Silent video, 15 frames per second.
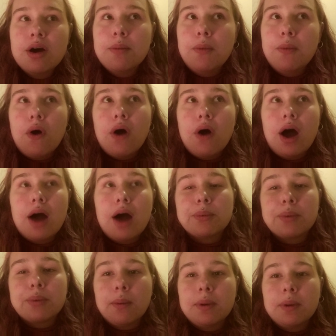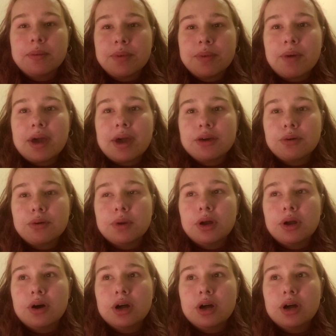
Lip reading: But I will probably be waking up a lot